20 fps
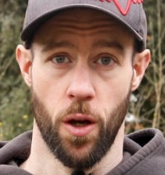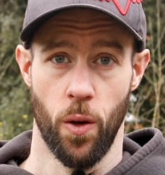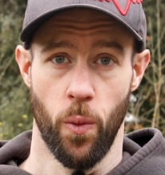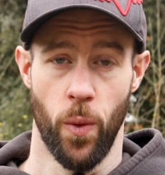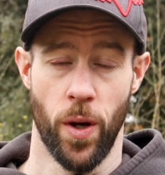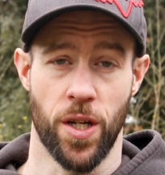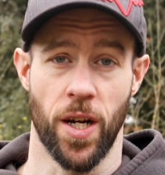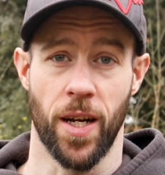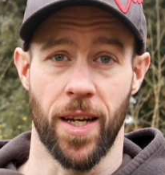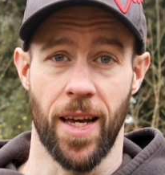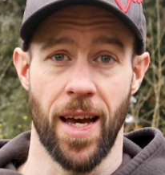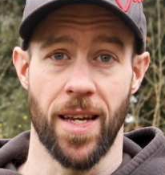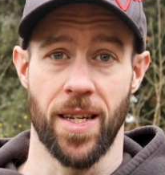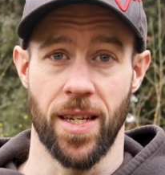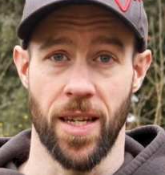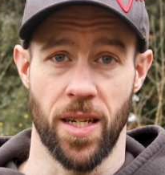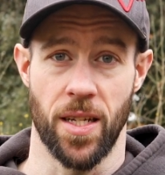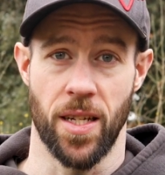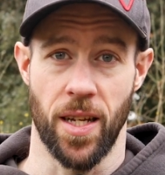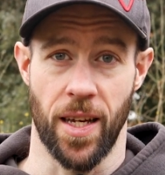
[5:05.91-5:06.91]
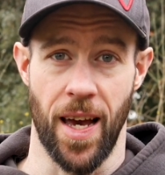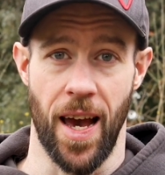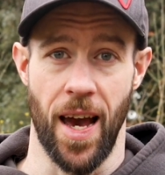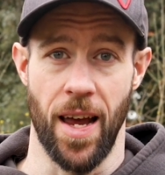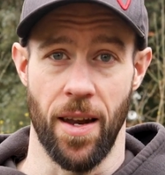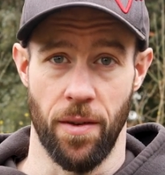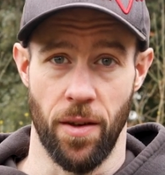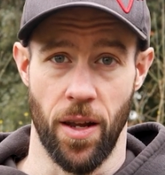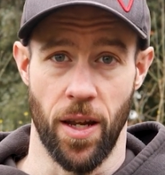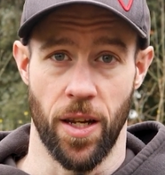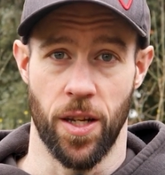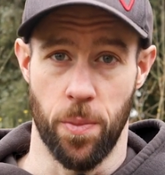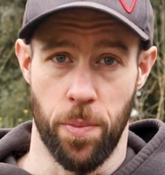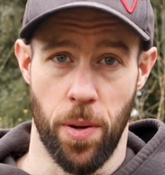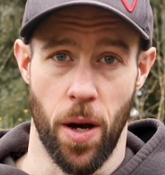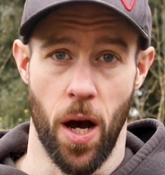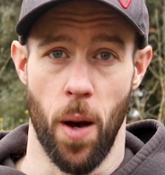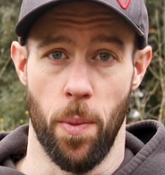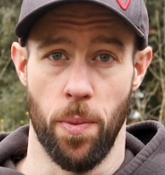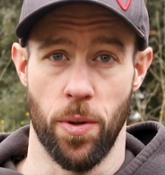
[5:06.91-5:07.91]
which I guess is, again, it's a
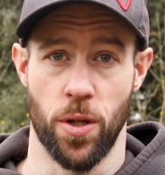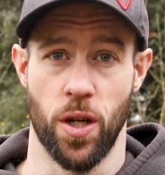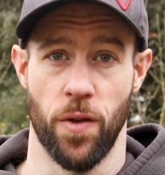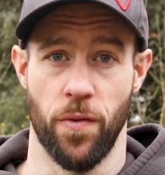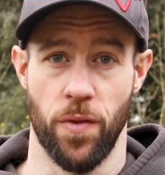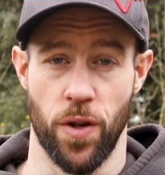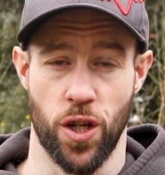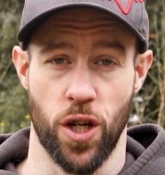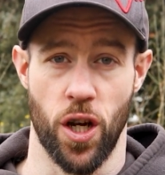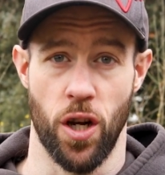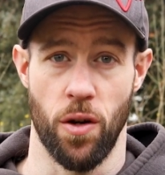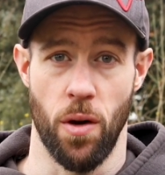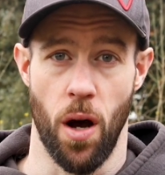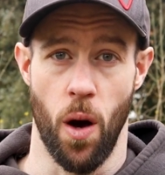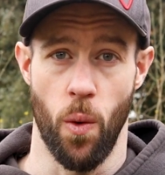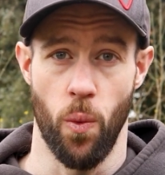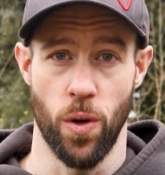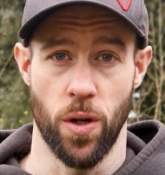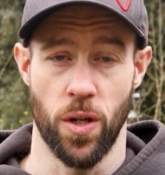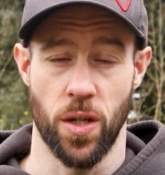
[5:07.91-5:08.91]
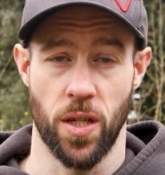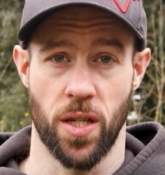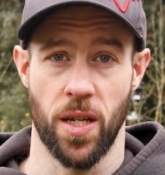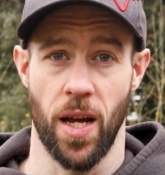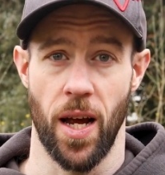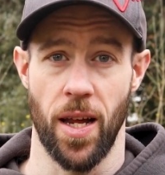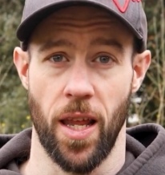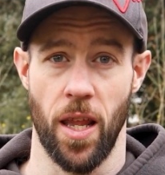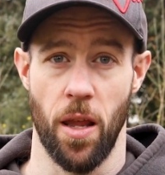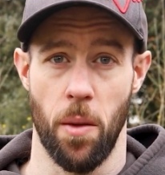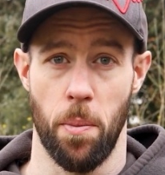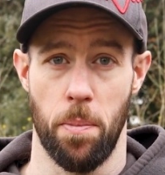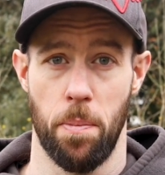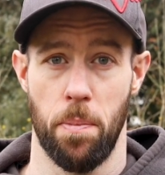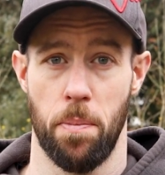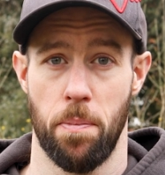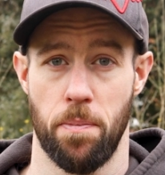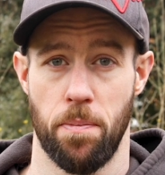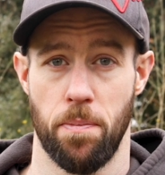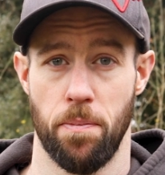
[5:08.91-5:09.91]
purpose of a shoe. I wouldn't say they're the
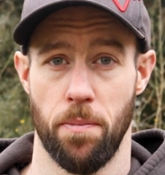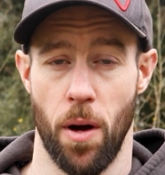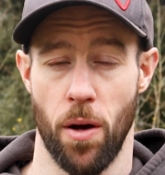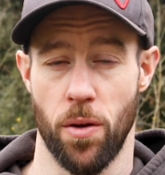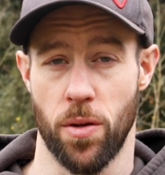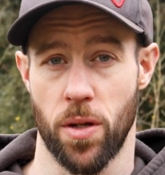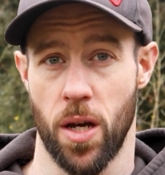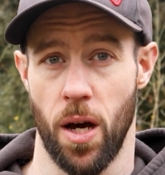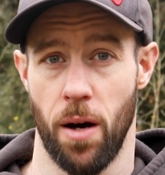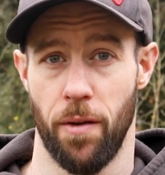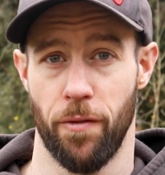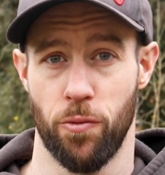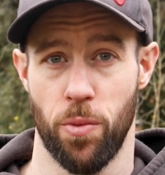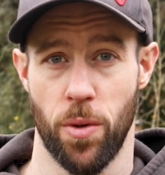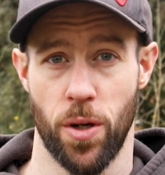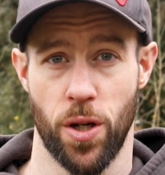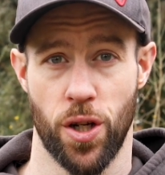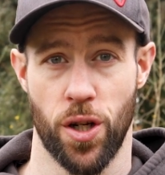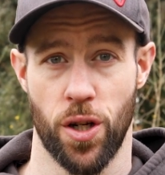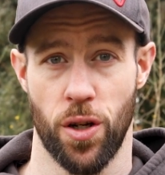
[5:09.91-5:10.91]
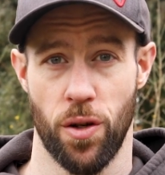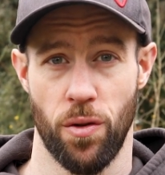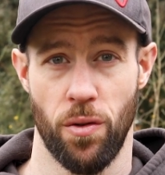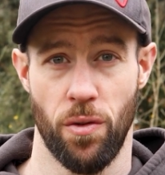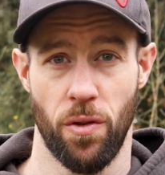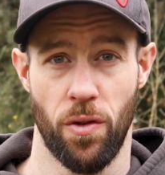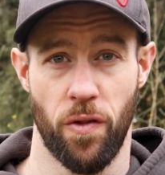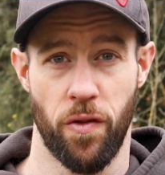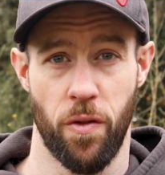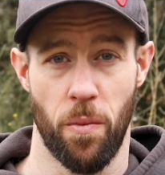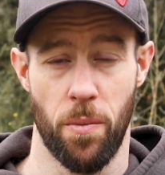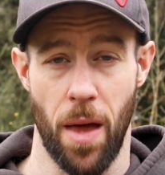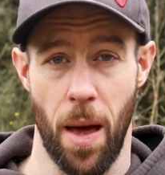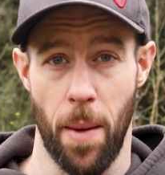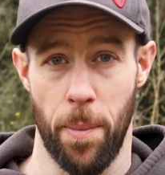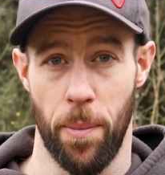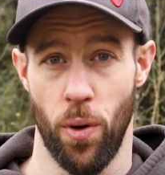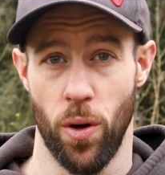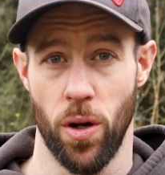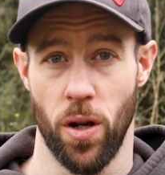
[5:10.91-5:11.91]
most comfortable shoes from
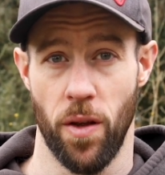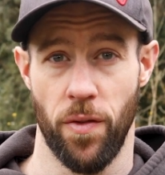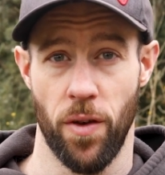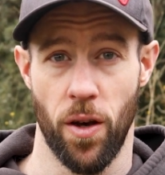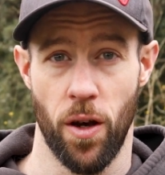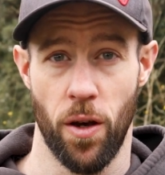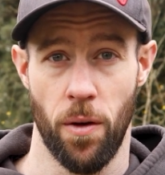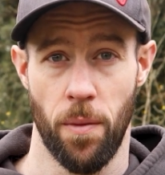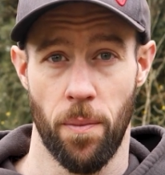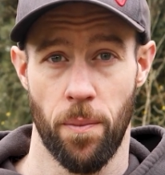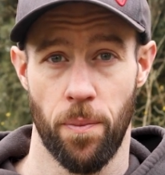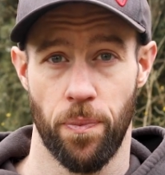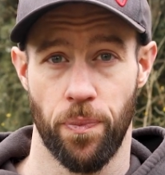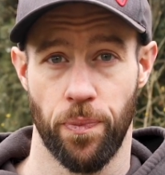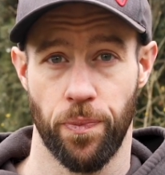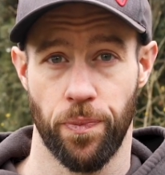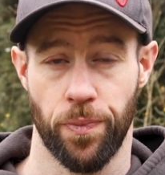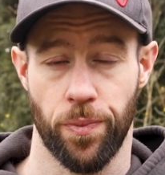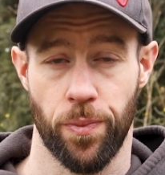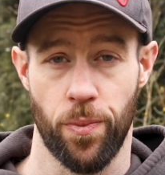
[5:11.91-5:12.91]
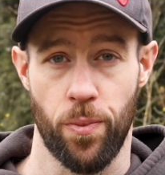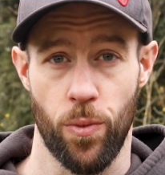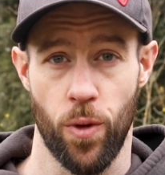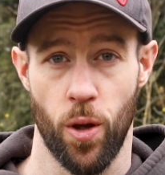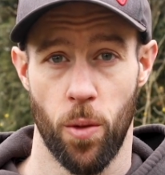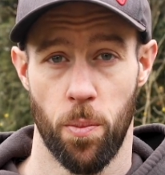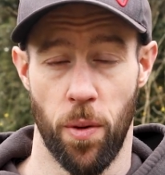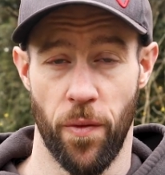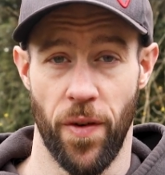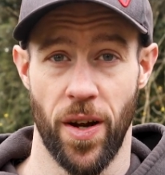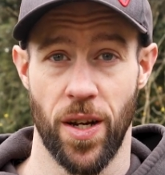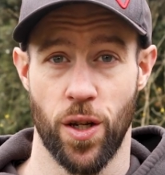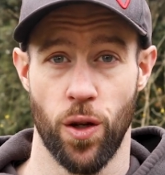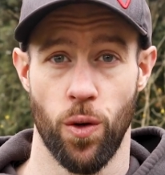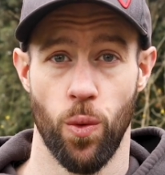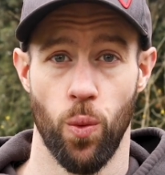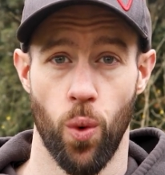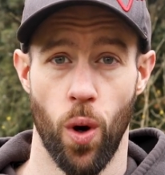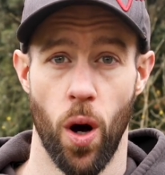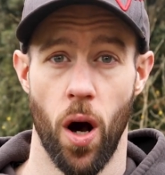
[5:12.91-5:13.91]
that point of view, but they
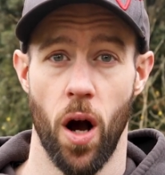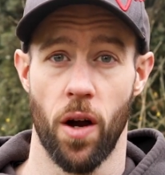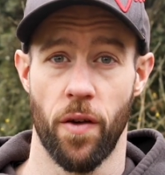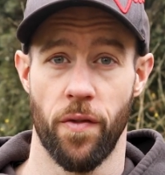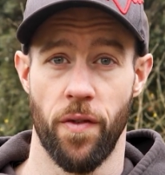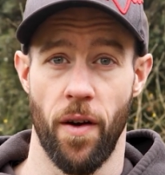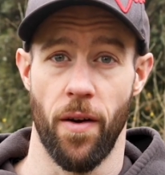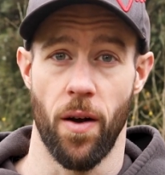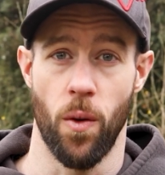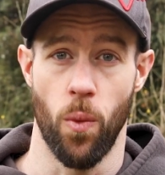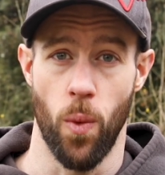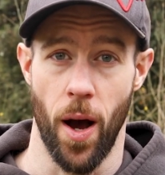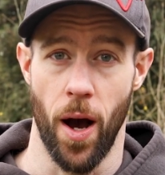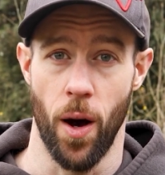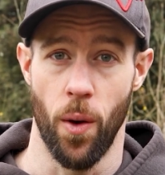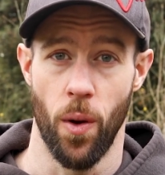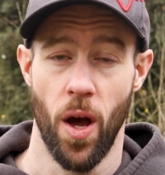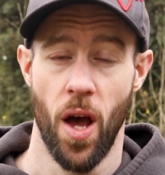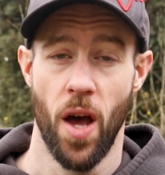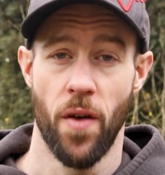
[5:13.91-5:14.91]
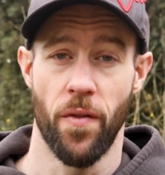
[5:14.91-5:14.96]
do work very well.